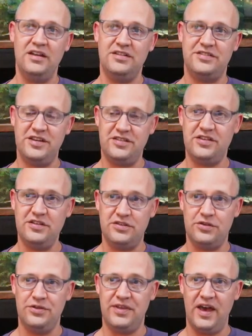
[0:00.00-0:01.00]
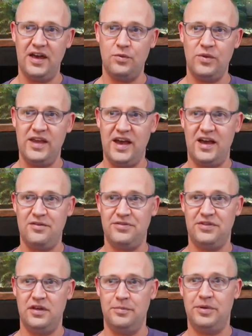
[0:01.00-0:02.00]
In addition to that, we
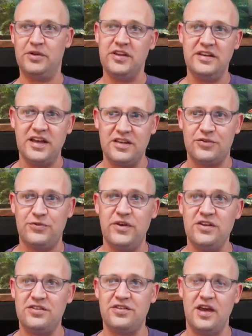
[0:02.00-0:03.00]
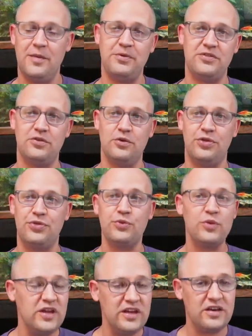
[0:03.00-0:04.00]
have the Building Dance Fish episode
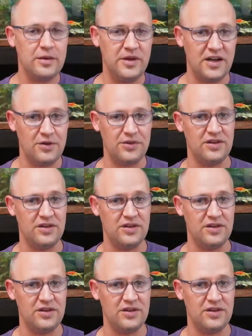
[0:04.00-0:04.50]
3 coming